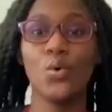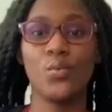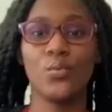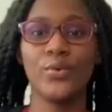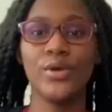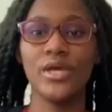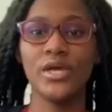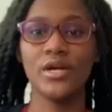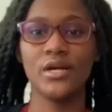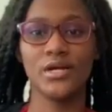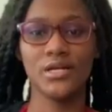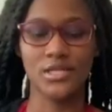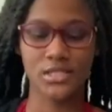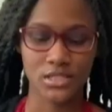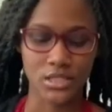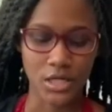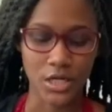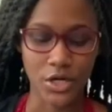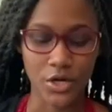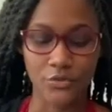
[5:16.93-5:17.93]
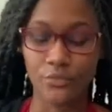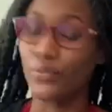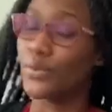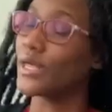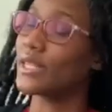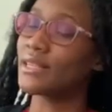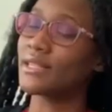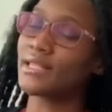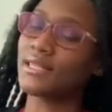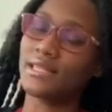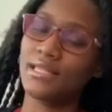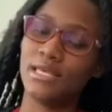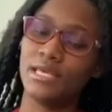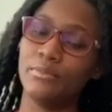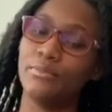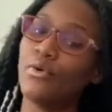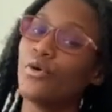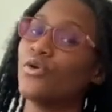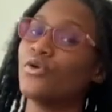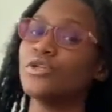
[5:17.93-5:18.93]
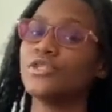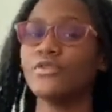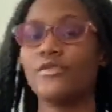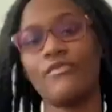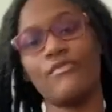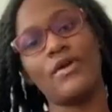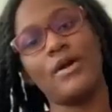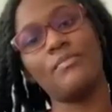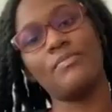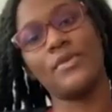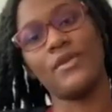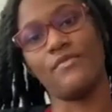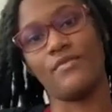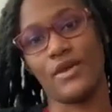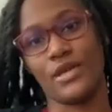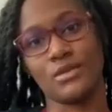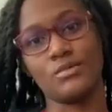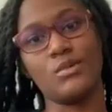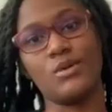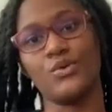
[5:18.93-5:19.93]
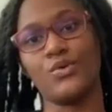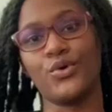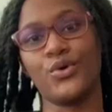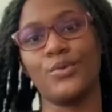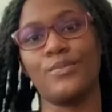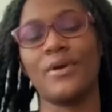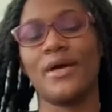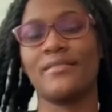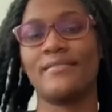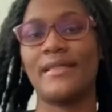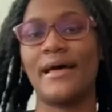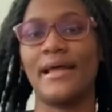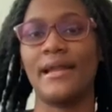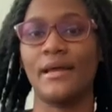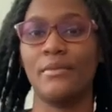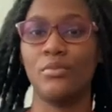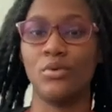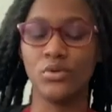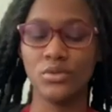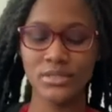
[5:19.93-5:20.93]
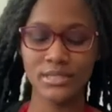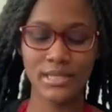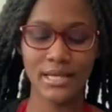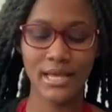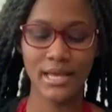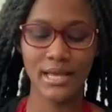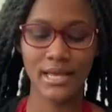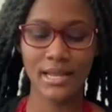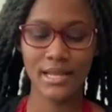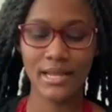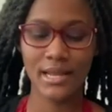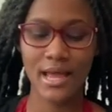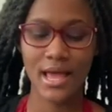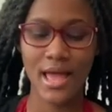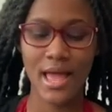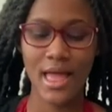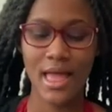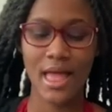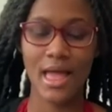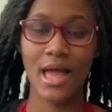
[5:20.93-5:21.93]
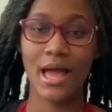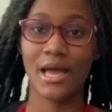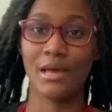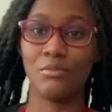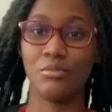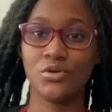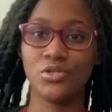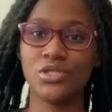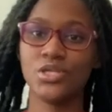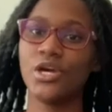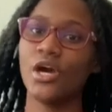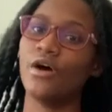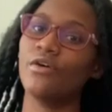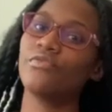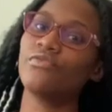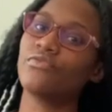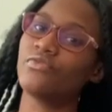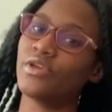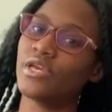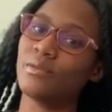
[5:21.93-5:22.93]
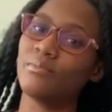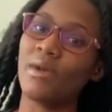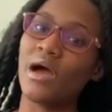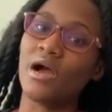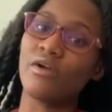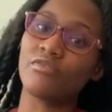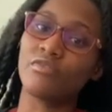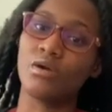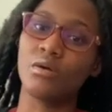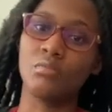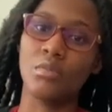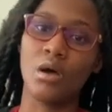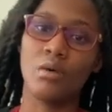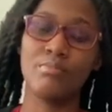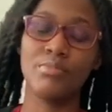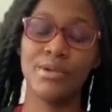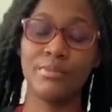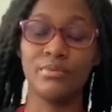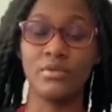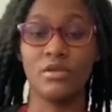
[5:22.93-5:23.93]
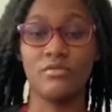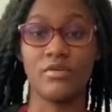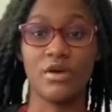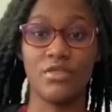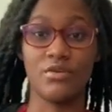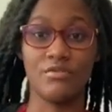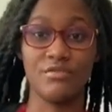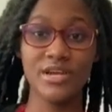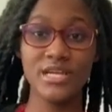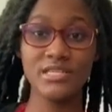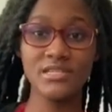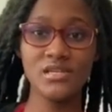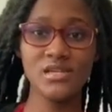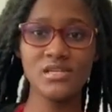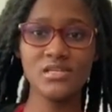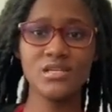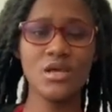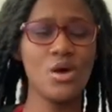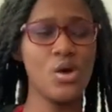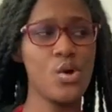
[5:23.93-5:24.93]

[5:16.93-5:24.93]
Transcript: We are going to start off with the post from the Facebook group that I posted in I mostly got feedback from people of other races,